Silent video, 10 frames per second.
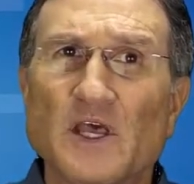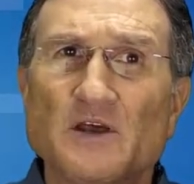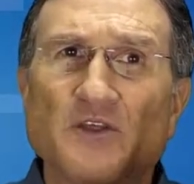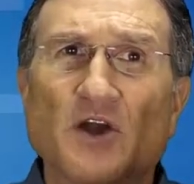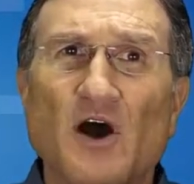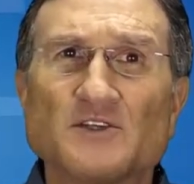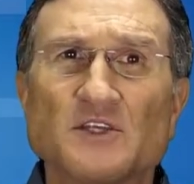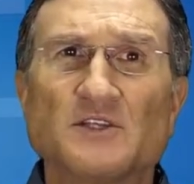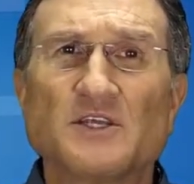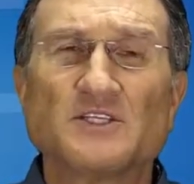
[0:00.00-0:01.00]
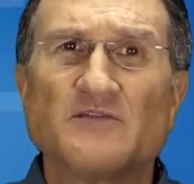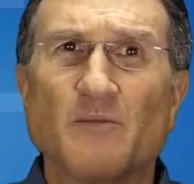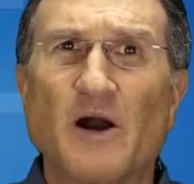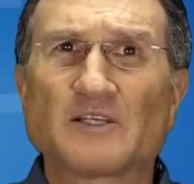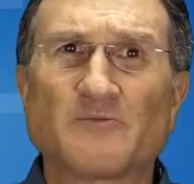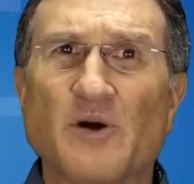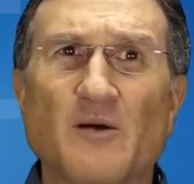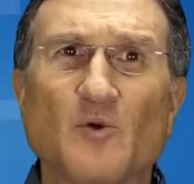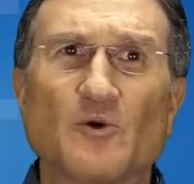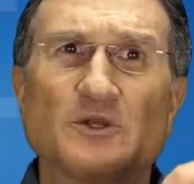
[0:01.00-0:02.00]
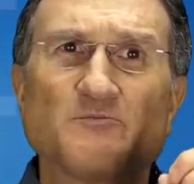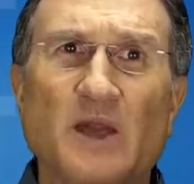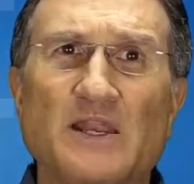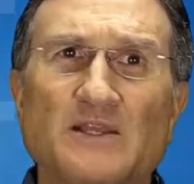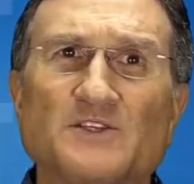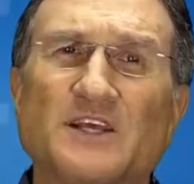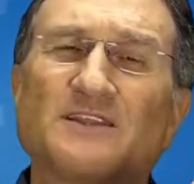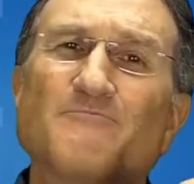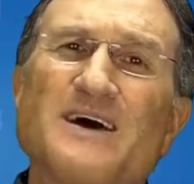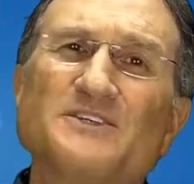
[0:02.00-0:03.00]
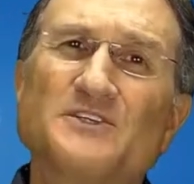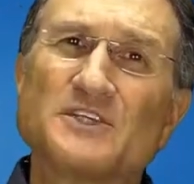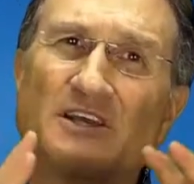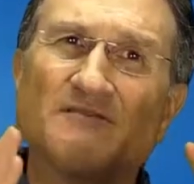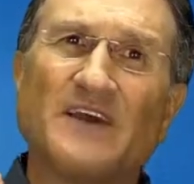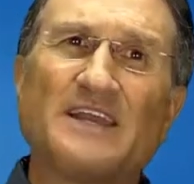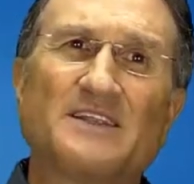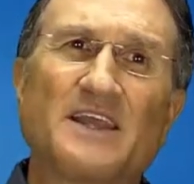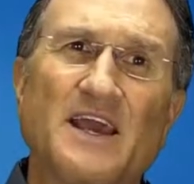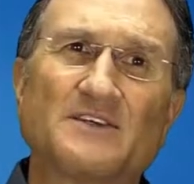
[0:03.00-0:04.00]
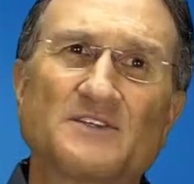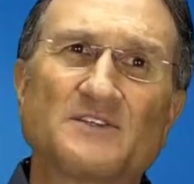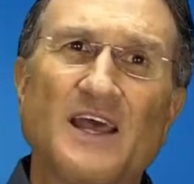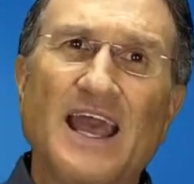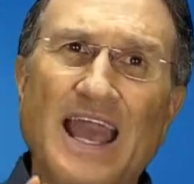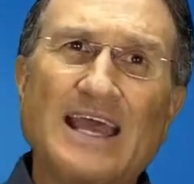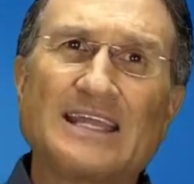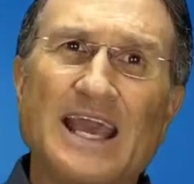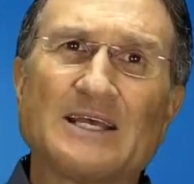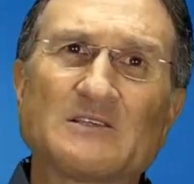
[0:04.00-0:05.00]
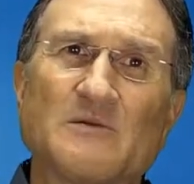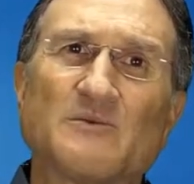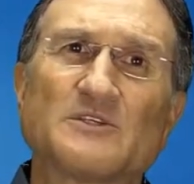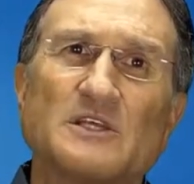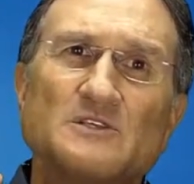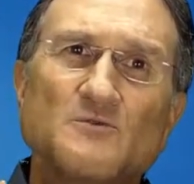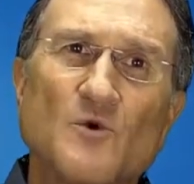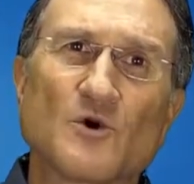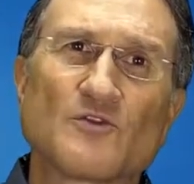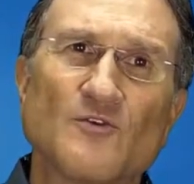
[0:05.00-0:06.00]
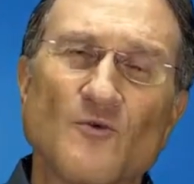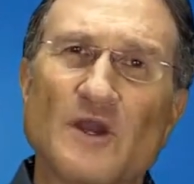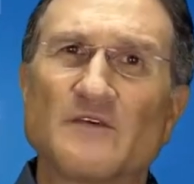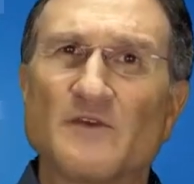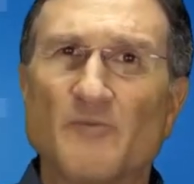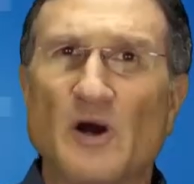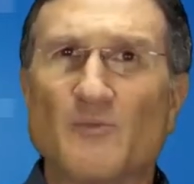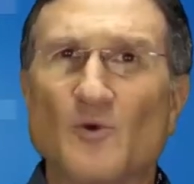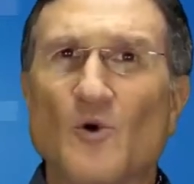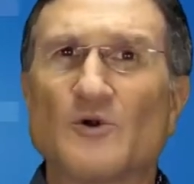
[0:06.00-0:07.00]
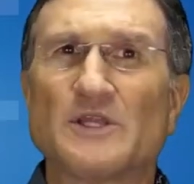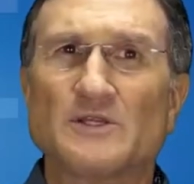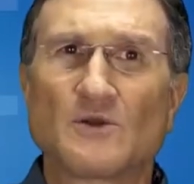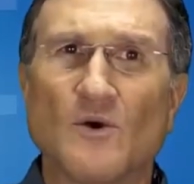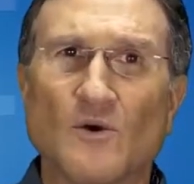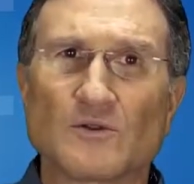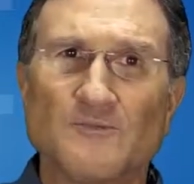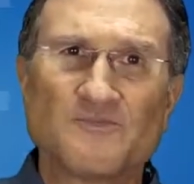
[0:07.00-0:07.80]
The cost to Disney of a box of popcorn is pennies, yet the message conveyed to guests and cast members is worth the weight of the popcorn in gold.